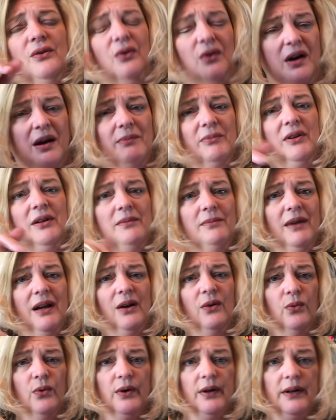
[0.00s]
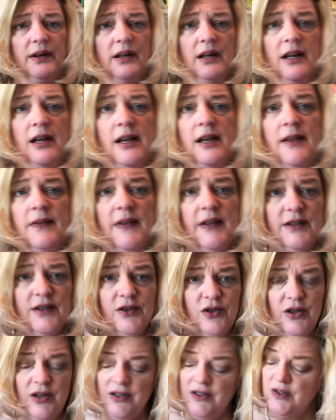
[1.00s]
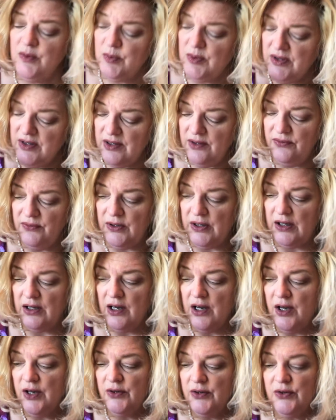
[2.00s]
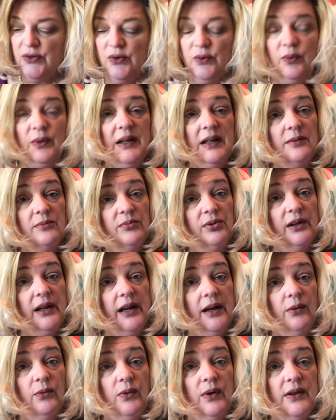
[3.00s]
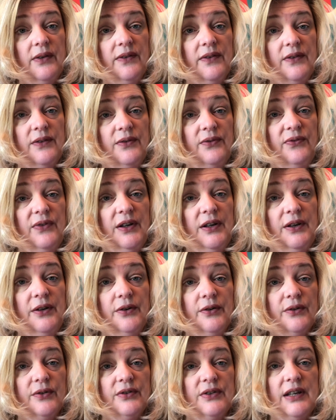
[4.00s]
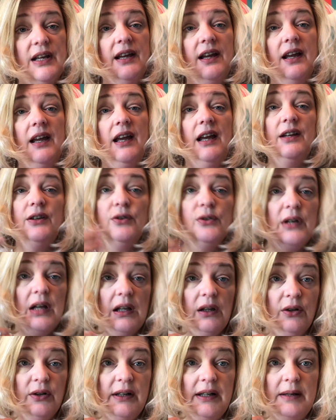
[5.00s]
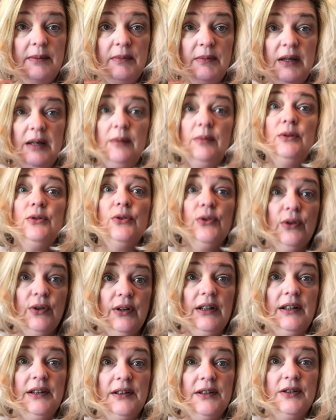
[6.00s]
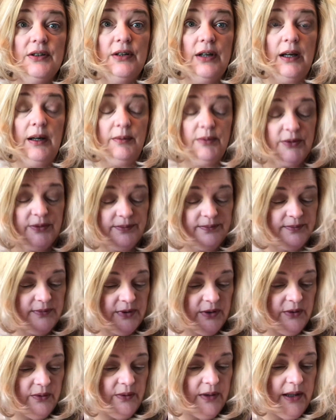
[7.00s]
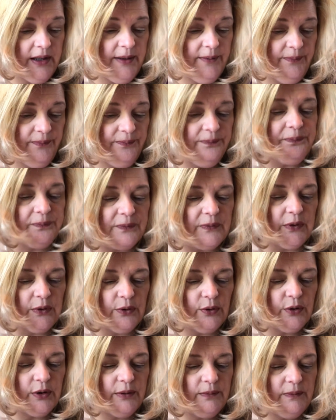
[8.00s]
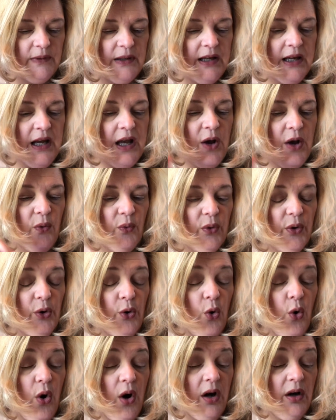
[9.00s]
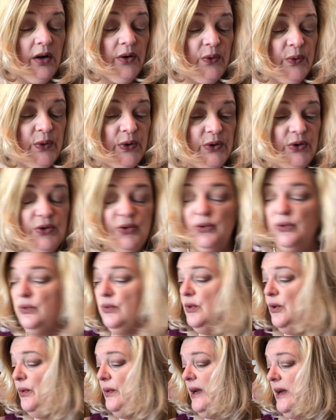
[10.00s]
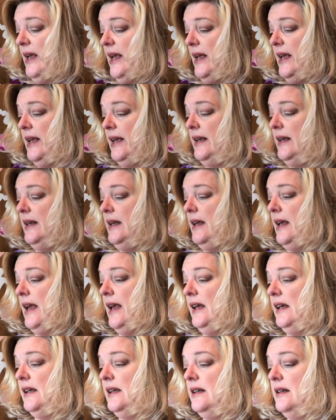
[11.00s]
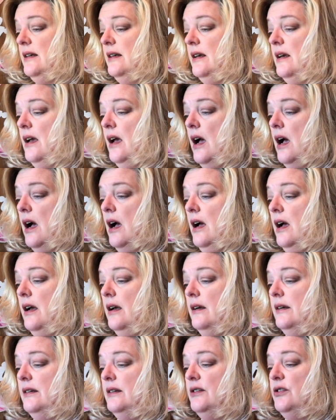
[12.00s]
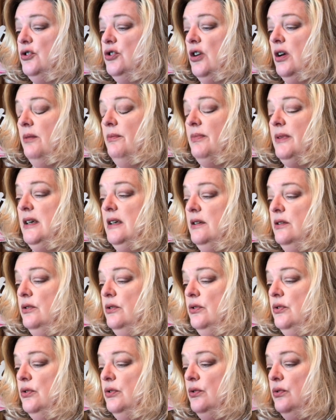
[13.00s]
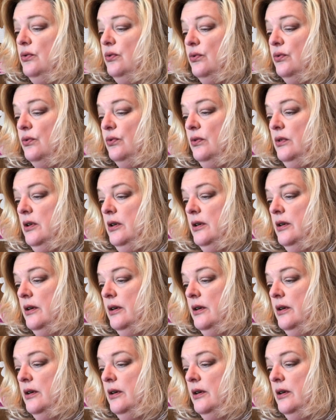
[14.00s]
or I'm gonna make one that's just specific so that we can play with the figures and you're not looking at me, but you're looking at the shapes, okay? Good. We are going to go ahead and jump into,